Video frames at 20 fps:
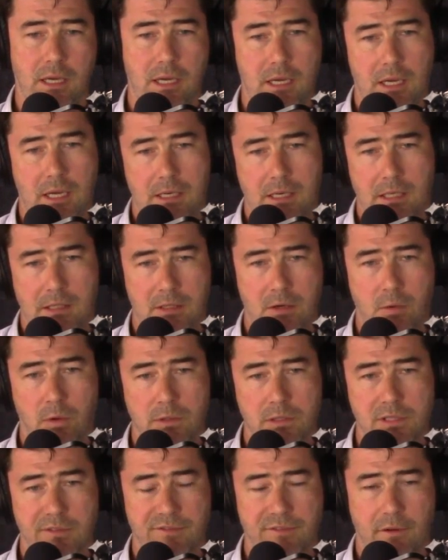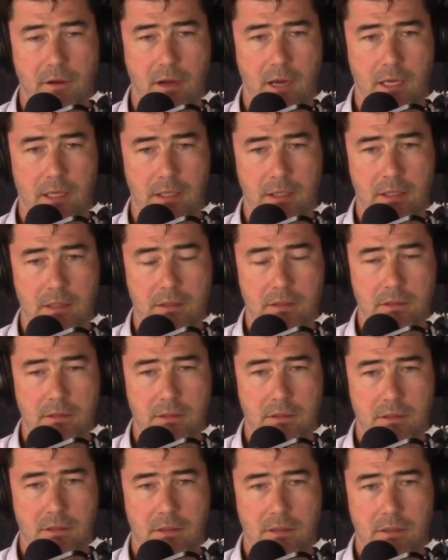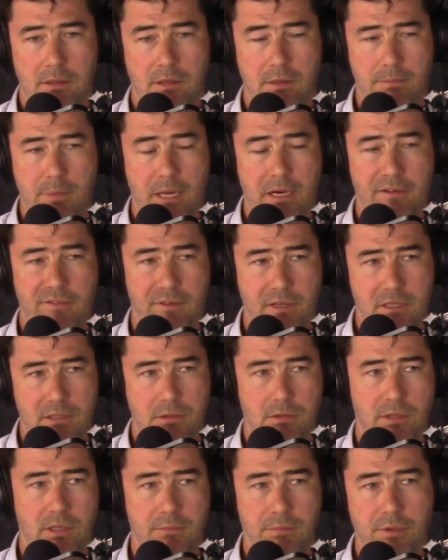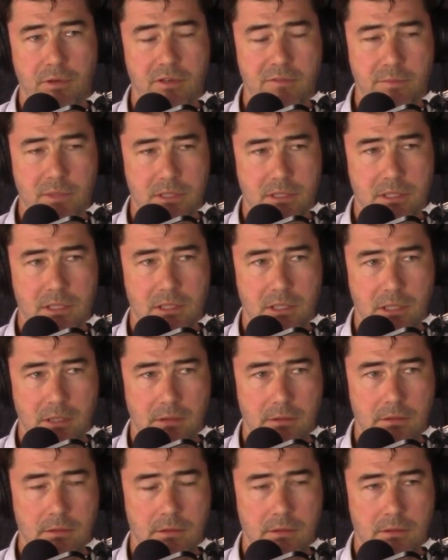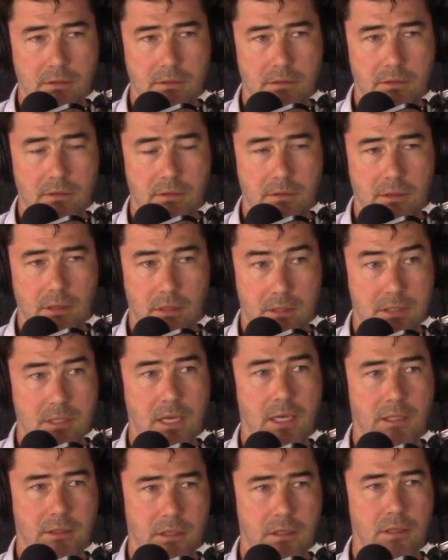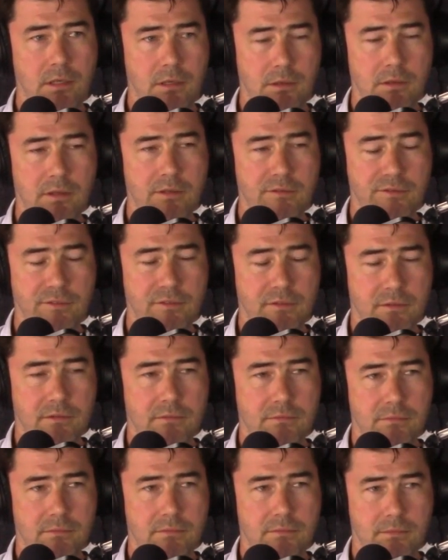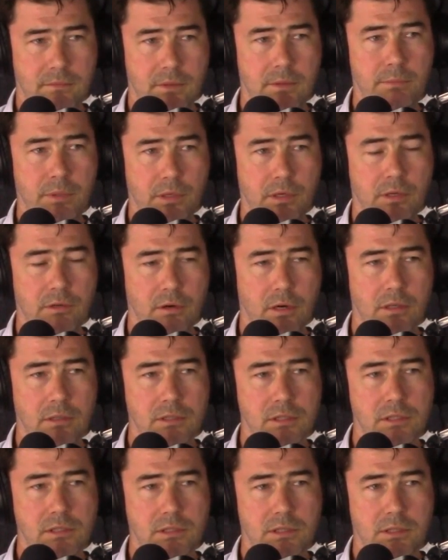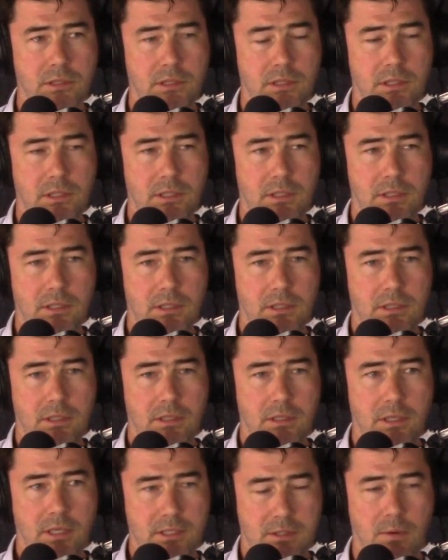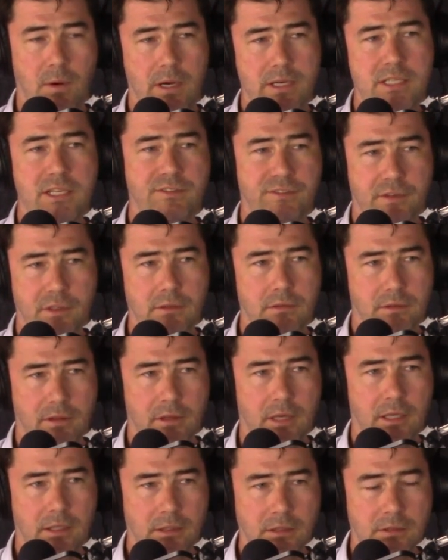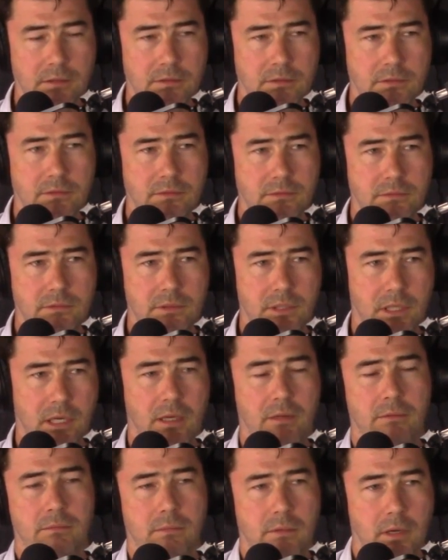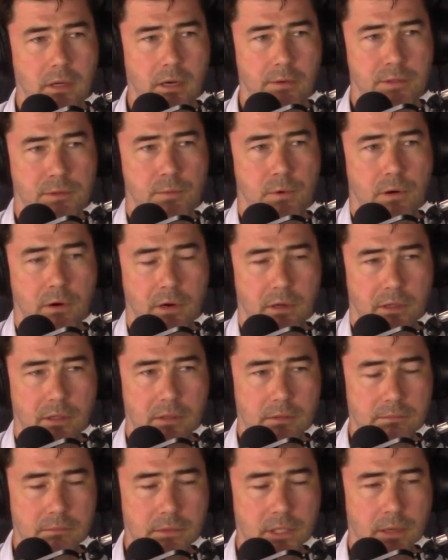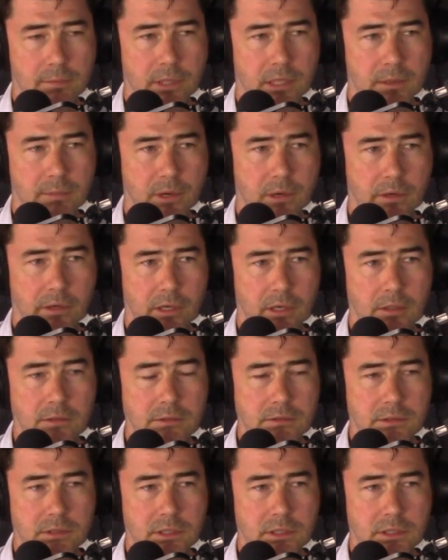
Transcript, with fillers: and, and quantifying the benefits or the improvements that you are saying that you have put across is quite a difficult thing. You know, I was a warrior company commander.